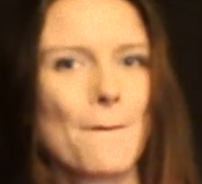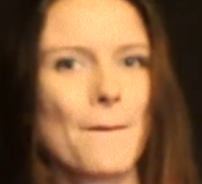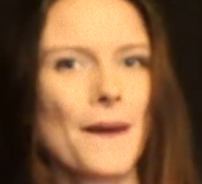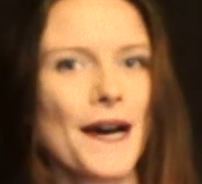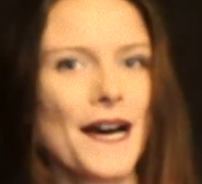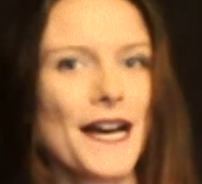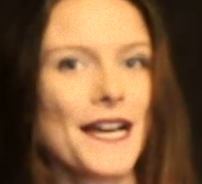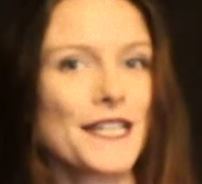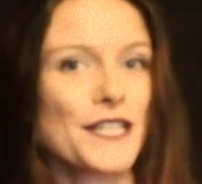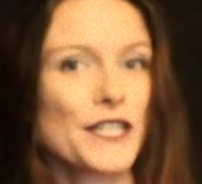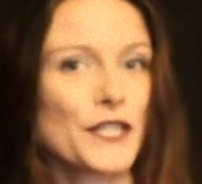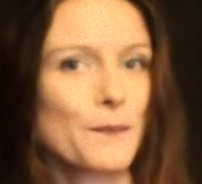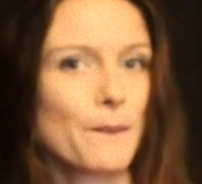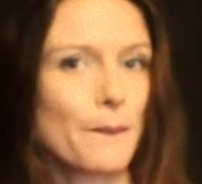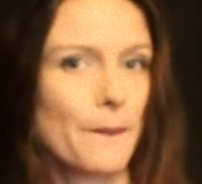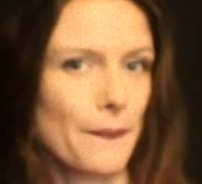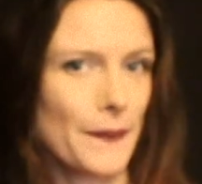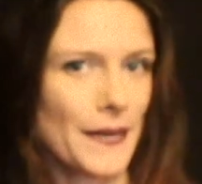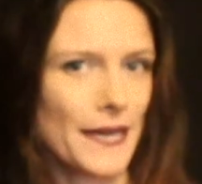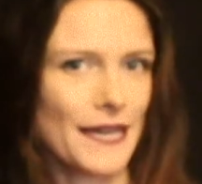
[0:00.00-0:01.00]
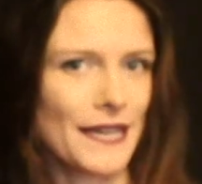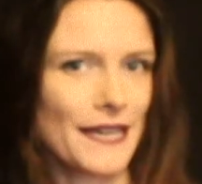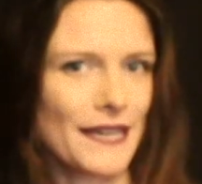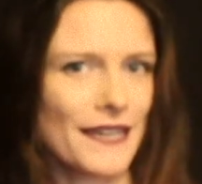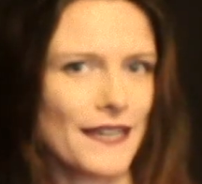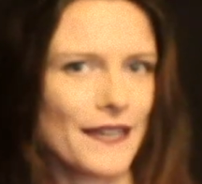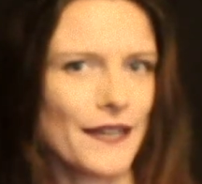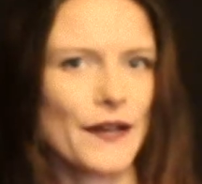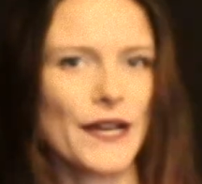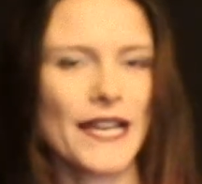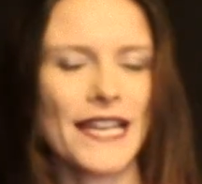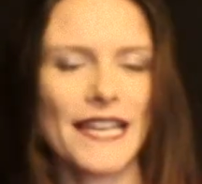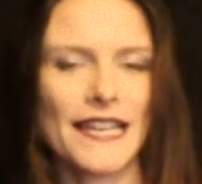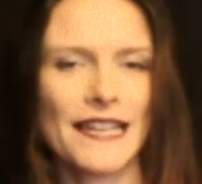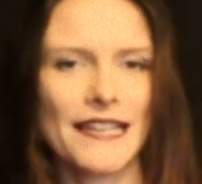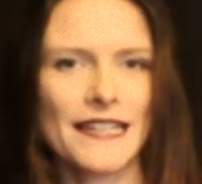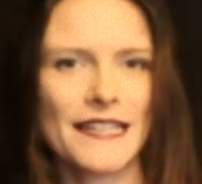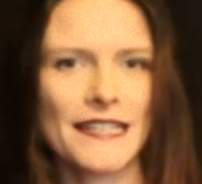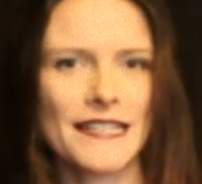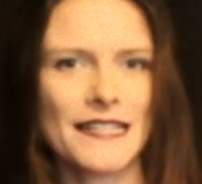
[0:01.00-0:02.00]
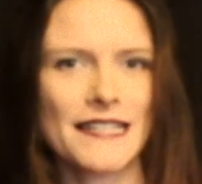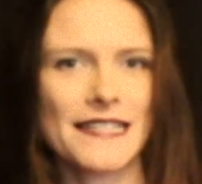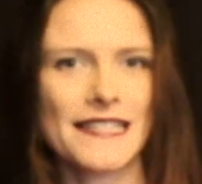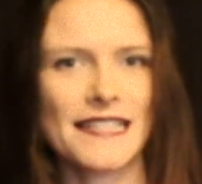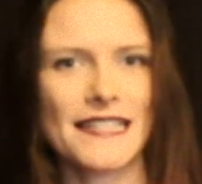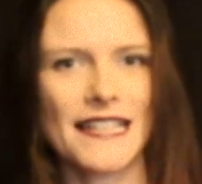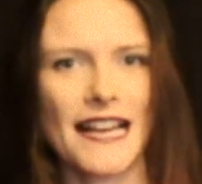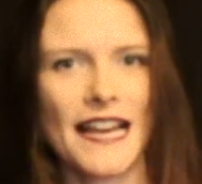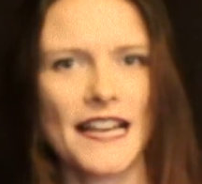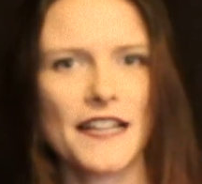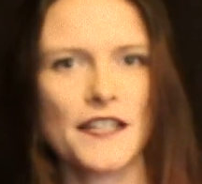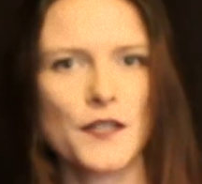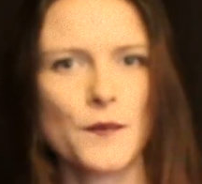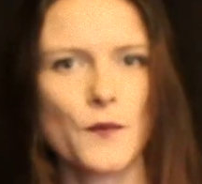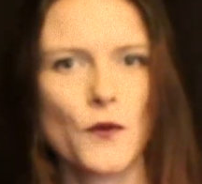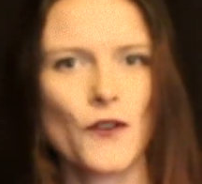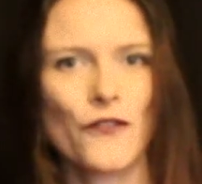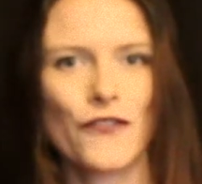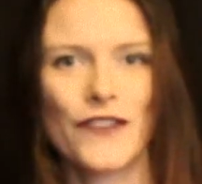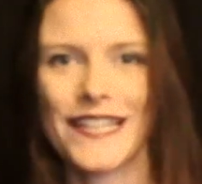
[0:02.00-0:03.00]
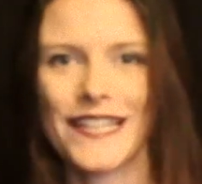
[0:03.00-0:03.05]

Part B is designed more for